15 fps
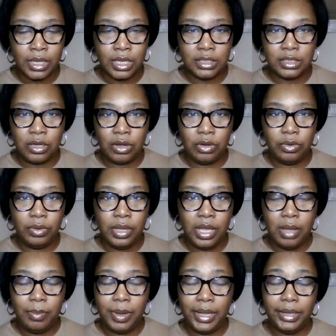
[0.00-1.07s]
So,
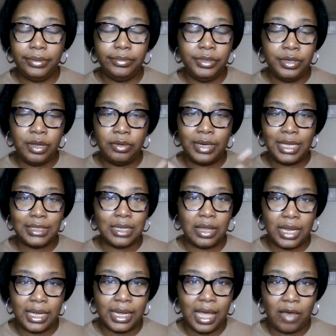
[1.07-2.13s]
but that's all
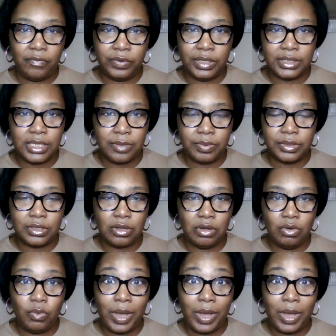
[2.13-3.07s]
I got for this episode.